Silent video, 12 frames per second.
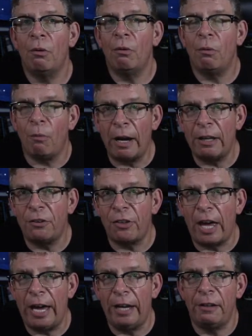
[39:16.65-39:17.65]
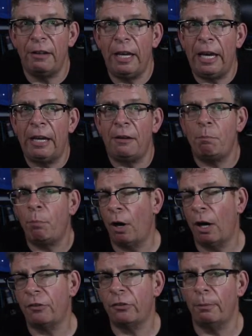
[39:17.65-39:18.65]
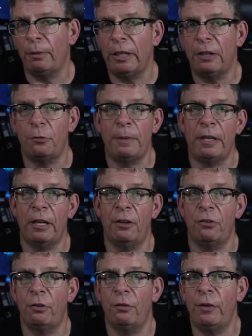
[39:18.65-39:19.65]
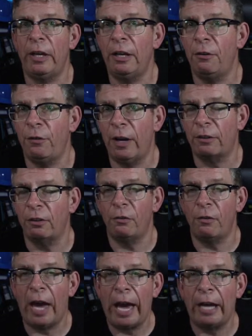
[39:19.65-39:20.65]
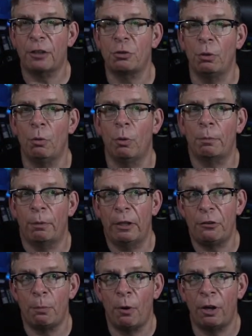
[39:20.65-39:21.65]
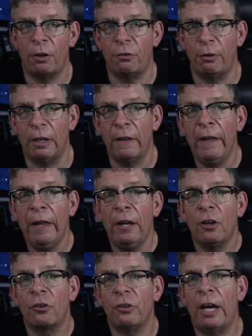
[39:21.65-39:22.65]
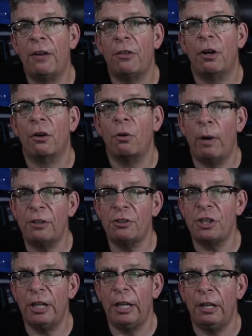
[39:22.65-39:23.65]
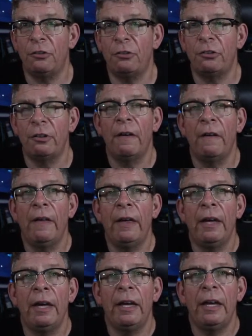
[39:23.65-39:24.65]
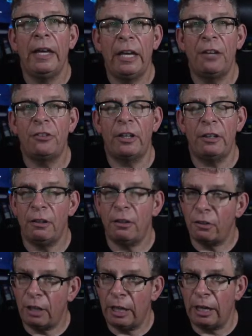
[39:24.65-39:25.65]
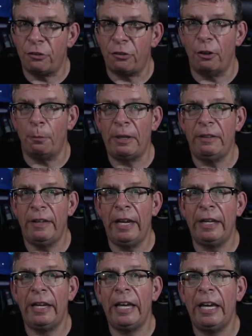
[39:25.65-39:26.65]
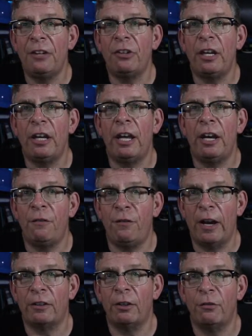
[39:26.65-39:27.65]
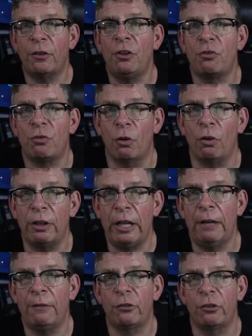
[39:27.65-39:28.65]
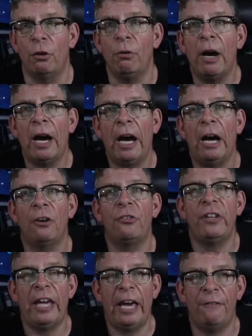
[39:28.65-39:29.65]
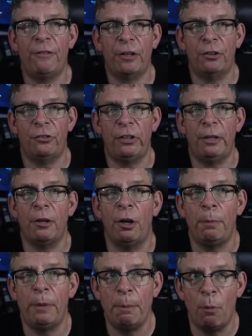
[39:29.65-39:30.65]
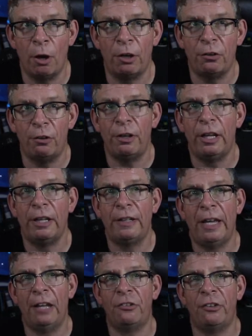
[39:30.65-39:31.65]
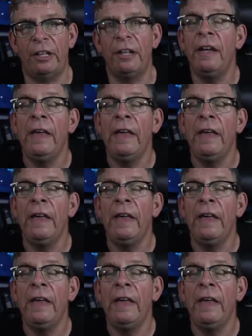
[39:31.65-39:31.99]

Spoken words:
why is that? And possibly it's because of ineffective actual workplace monitoring. So now the question is it, and I still maintain, is it an effective control? And if so, how's the efficacy going to be monitored, tested,